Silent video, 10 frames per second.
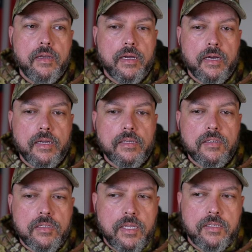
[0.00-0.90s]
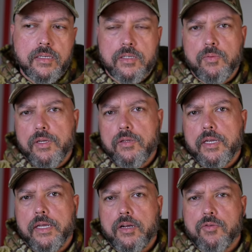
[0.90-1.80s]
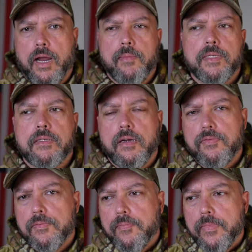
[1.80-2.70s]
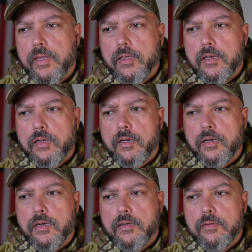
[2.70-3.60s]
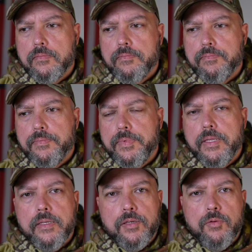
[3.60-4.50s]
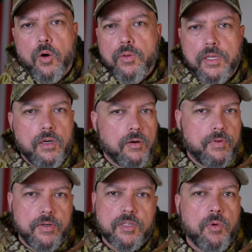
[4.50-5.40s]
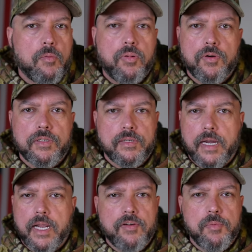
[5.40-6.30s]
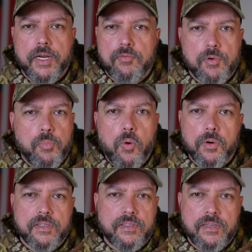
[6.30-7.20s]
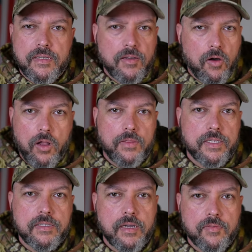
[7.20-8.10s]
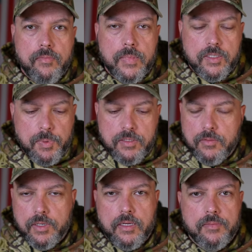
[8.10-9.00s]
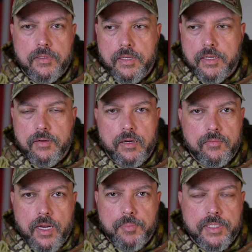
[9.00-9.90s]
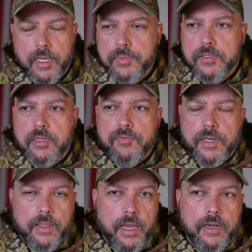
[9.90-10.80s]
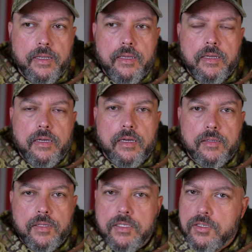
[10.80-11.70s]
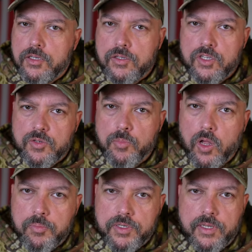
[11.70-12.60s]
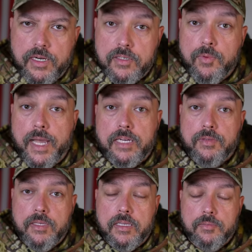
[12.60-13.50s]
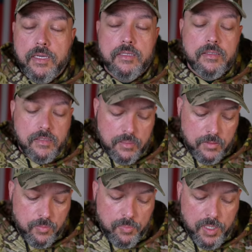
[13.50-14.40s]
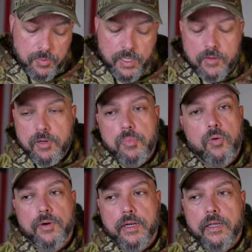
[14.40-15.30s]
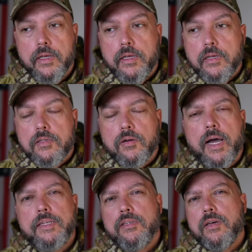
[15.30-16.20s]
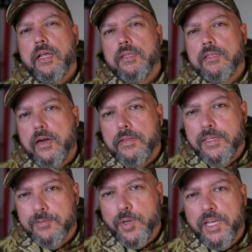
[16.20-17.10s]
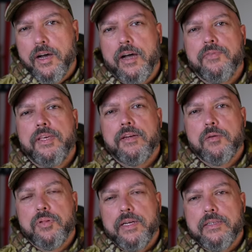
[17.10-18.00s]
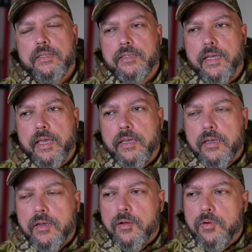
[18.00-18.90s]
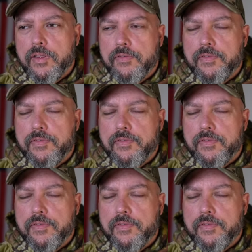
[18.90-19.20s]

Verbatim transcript: Uh, statistics, when you're looking at crime and stuff, uh, you only know a very small portion. Not everybody reports all this stuff, especially when it comes to like uh, rape attempts and stuff like that. Uh, this is just a small percentage of what actually takes place because this is what people have reported. So I just thought I'd start this week off here on President's Day with a